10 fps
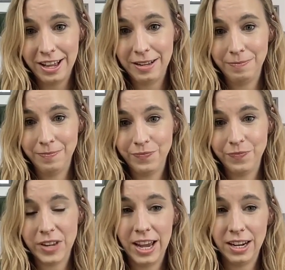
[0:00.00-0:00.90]
um,
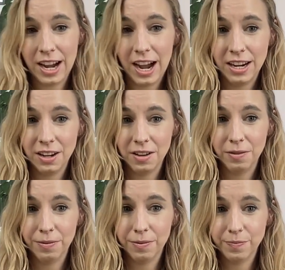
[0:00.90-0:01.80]
and kind
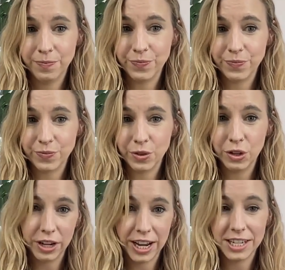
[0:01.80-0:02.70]
of
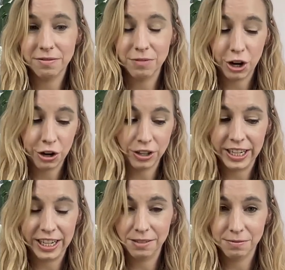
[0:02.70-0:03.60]
look at
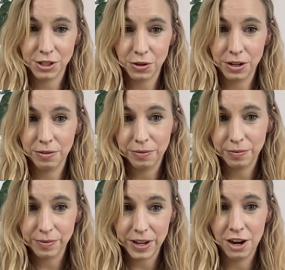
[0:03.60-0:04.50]
early sort of
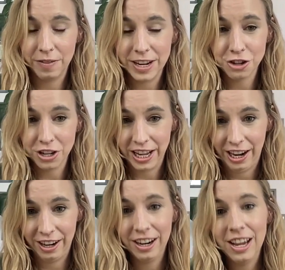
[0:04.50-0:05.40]
intervention
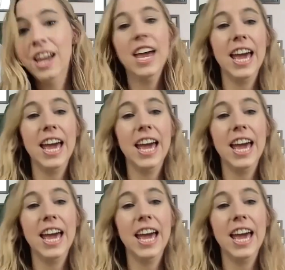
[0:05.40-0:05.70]
there.